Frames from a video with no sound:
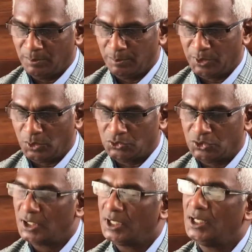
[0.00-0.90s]
Because
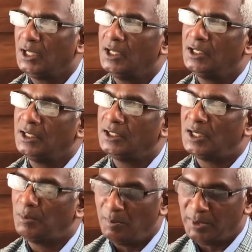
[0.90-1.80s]
in a
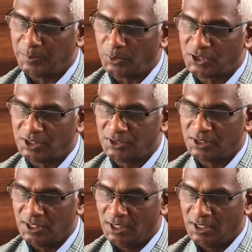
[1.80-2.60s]
development process,